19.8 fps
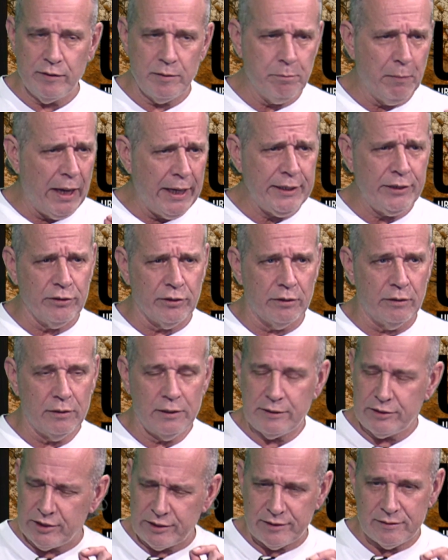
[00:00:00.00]
minor,
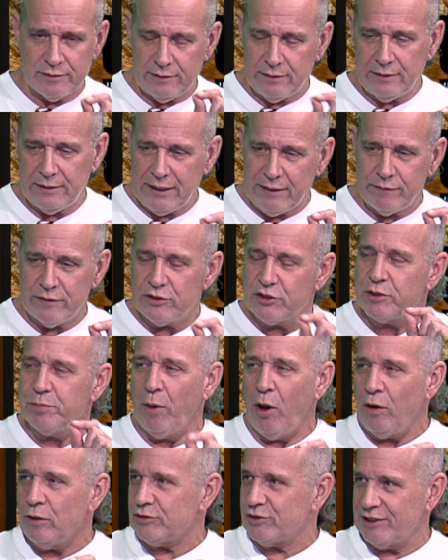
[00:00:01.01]
even
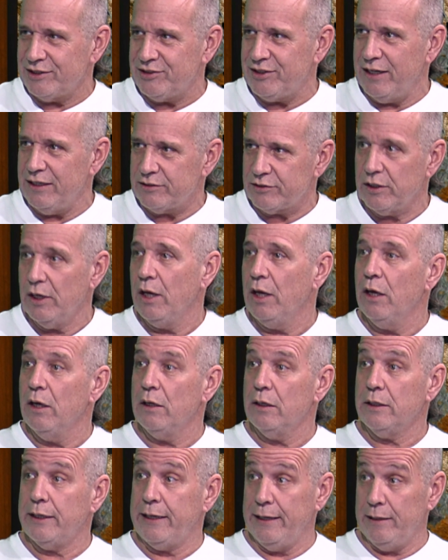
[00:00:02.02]
small success,
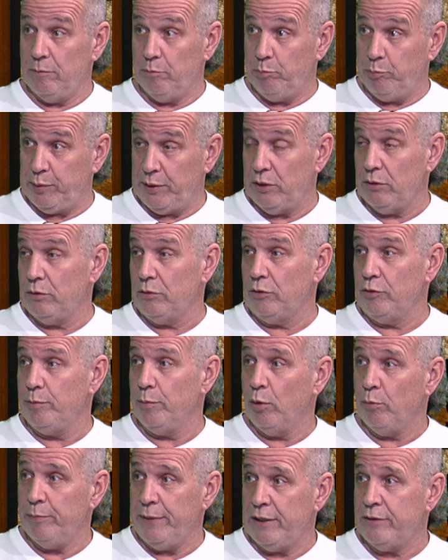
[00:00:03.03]
can build
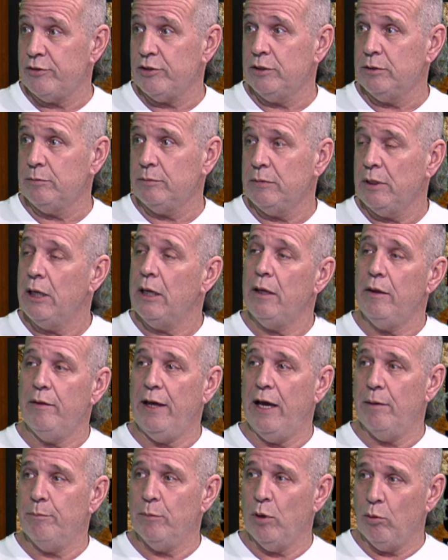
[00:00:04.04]
momentum.
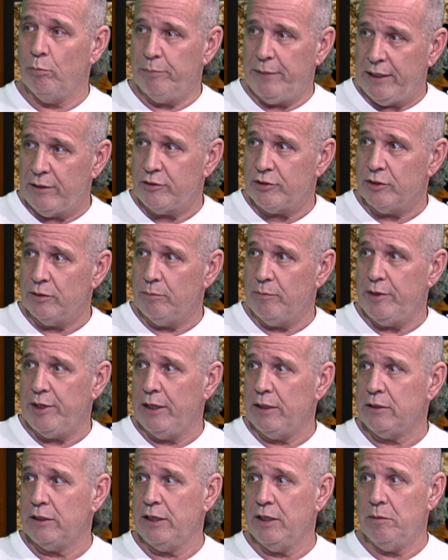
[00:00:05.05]
That momentum
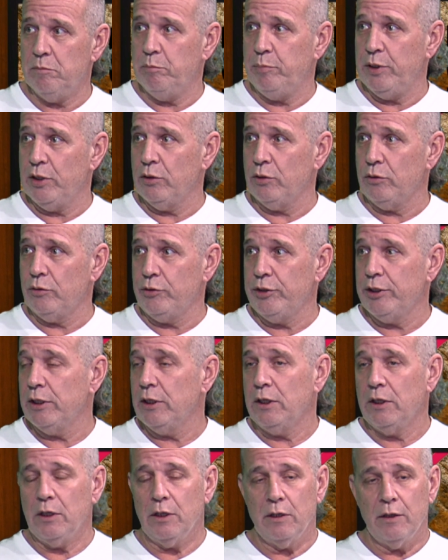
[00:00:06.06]
then can build
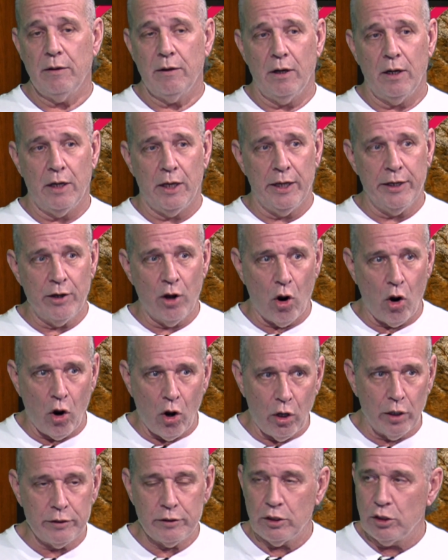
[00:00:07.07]
an
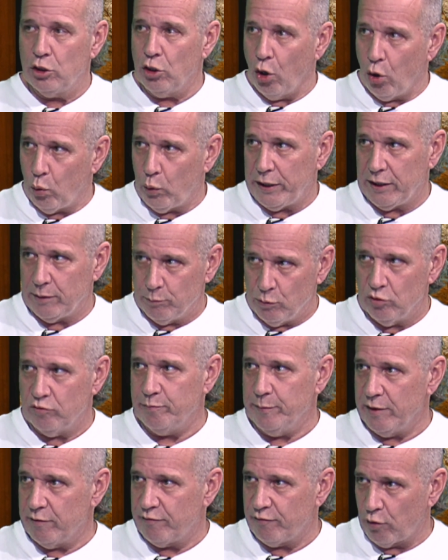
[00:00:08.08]
ongoing
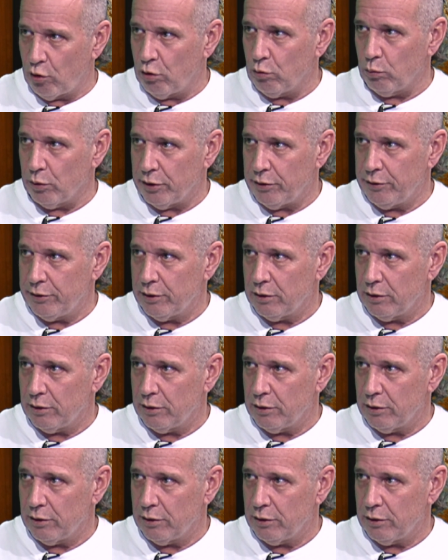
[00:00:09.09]
movement forward.